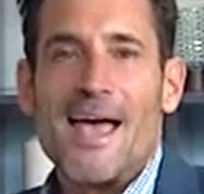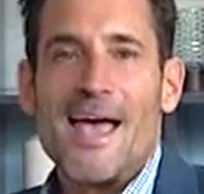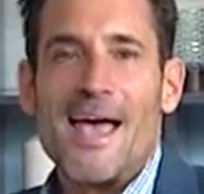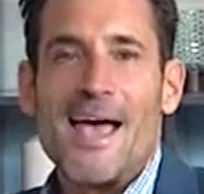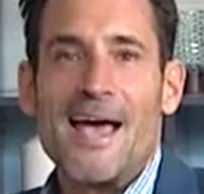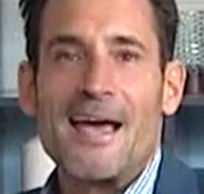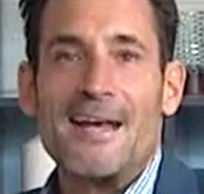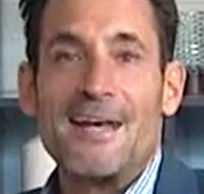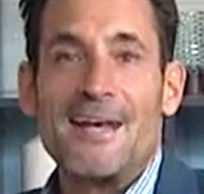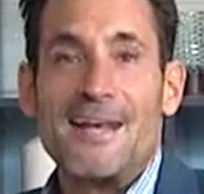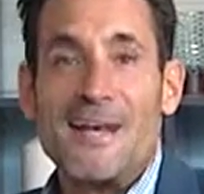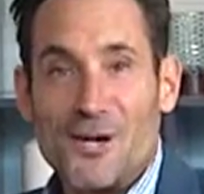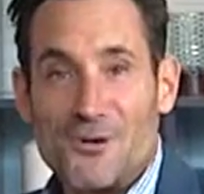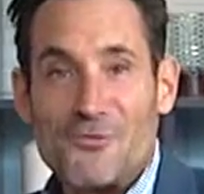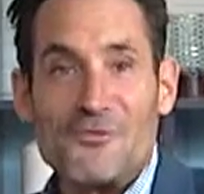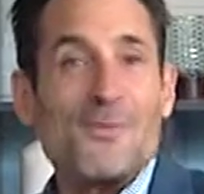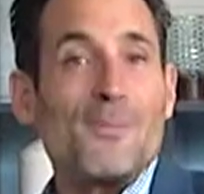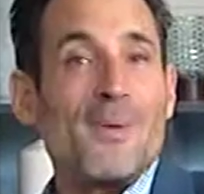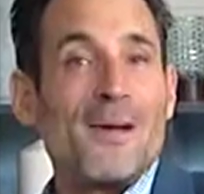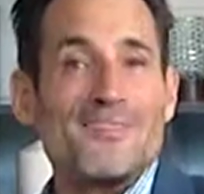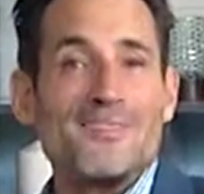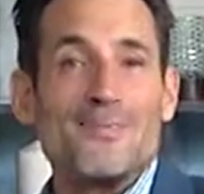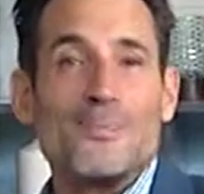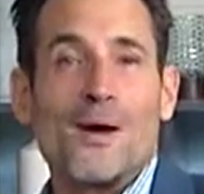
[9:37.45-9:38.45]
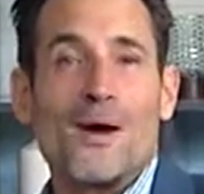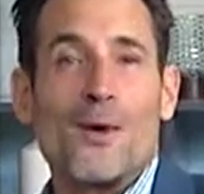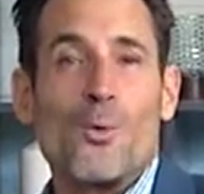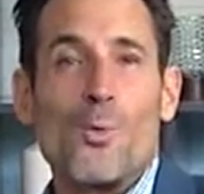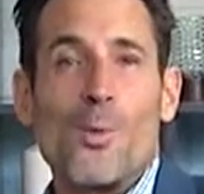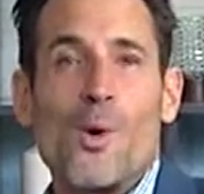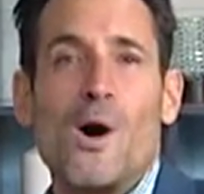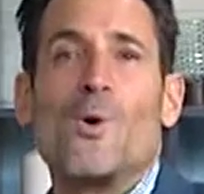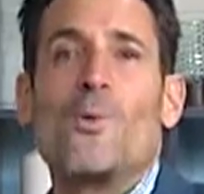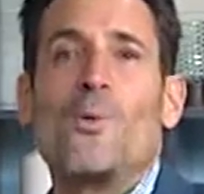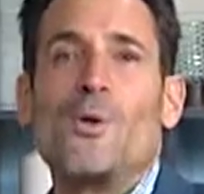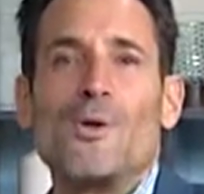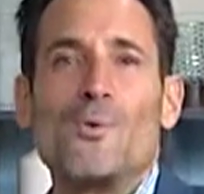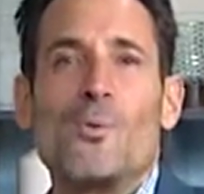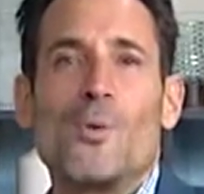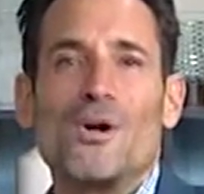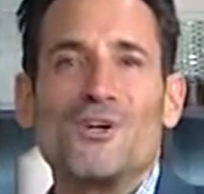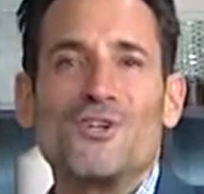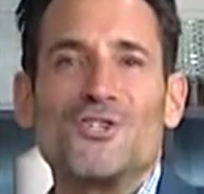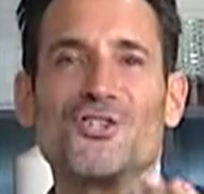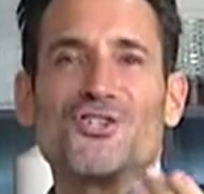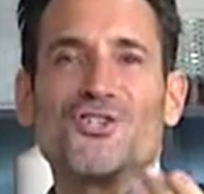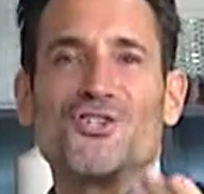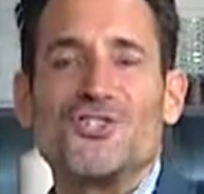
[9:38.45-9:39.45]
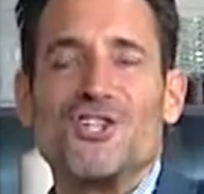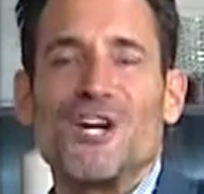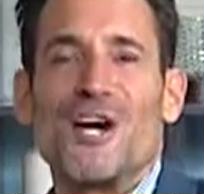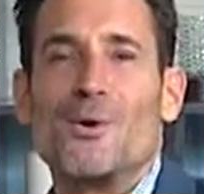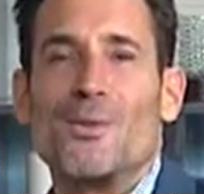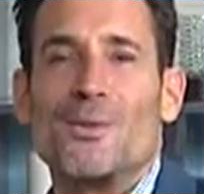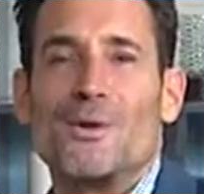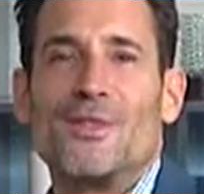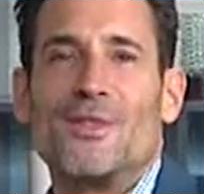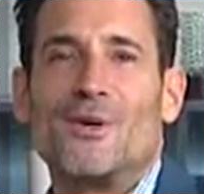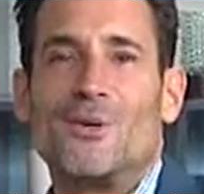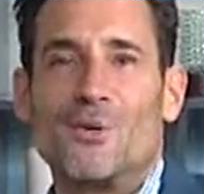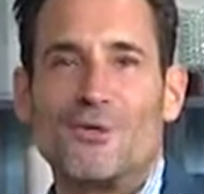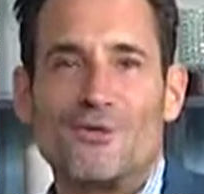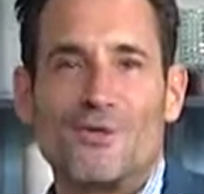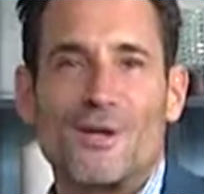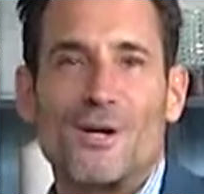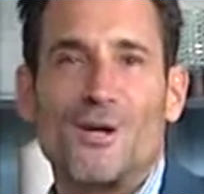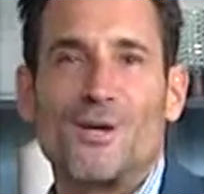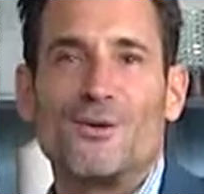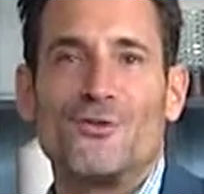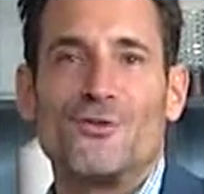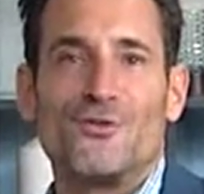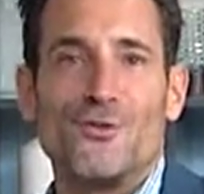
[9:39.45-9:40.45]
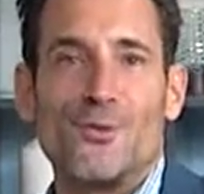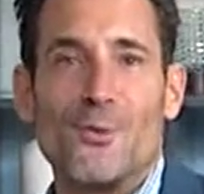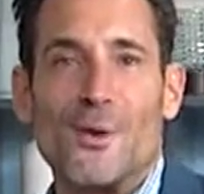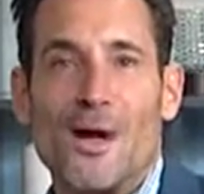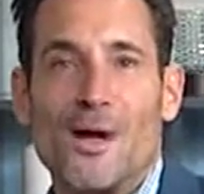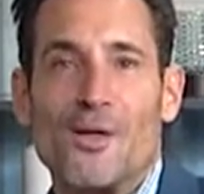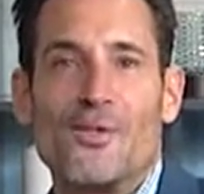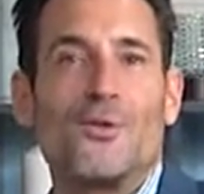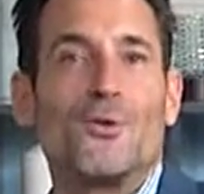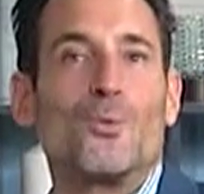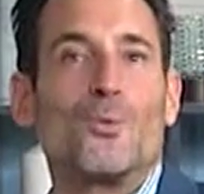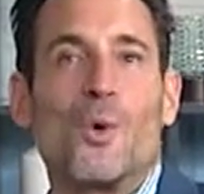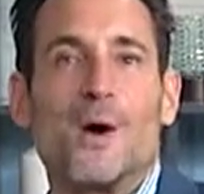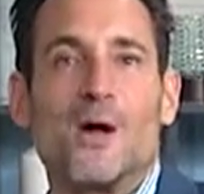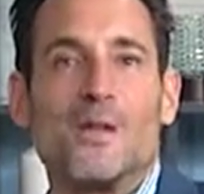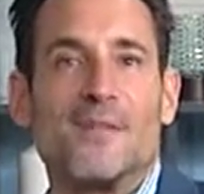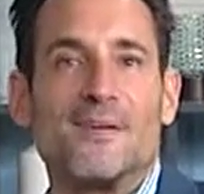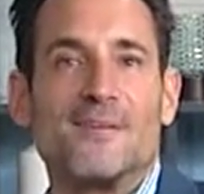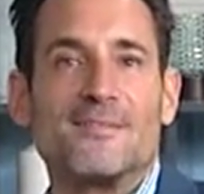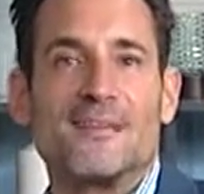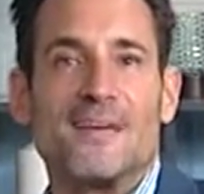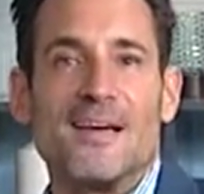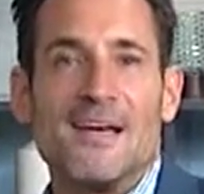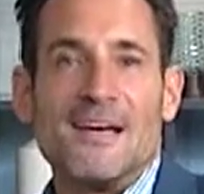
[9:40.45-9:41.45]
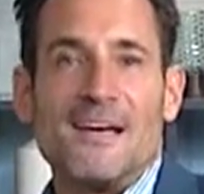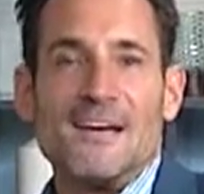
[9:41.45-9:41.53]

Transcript: and hear from us about what we want to share with you in regards to health and wellness.